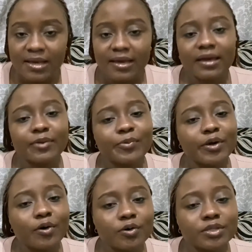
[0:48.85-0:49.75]
And we
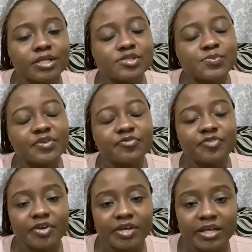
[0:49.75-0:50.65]
all need to be
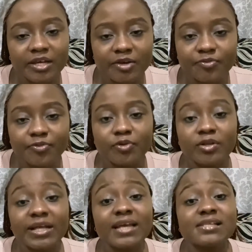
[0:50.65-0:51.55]
very careful
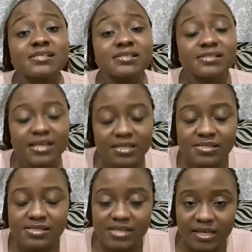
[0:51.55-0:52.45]
and stay
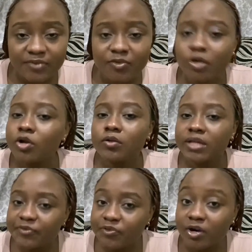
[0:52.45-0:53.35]
safe, not
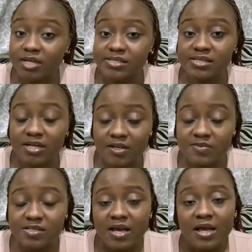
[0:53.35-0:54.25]
only for ourselves,